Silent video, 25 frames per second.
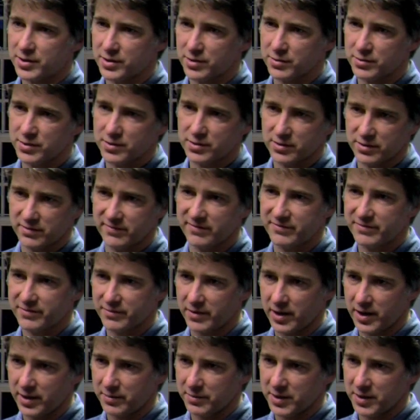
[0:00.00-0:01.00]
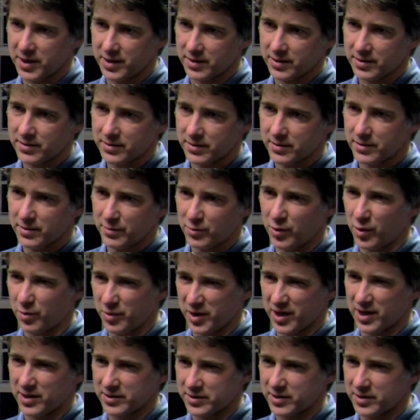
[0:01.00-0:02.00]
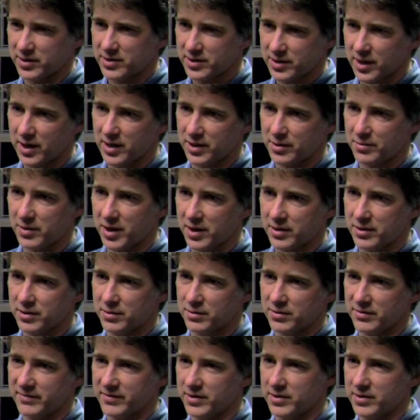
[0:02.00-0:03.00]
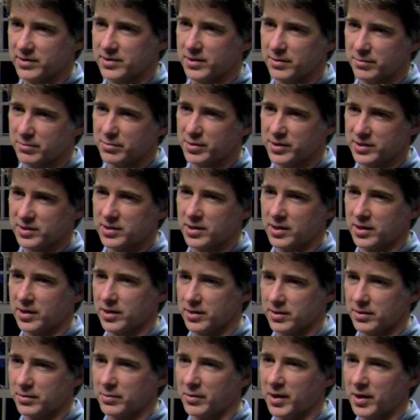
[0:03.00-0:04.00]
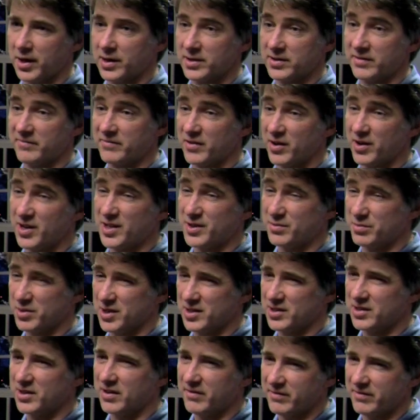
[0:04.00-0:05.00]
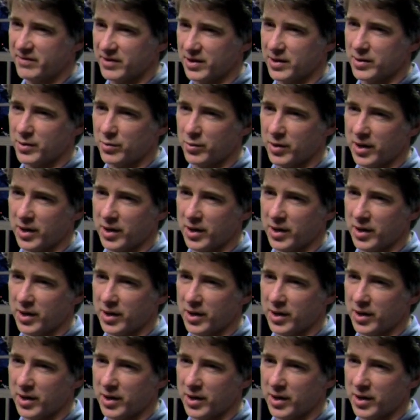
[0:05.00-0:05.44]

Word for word: used to framing what we understand about the universe in particular ways and very specific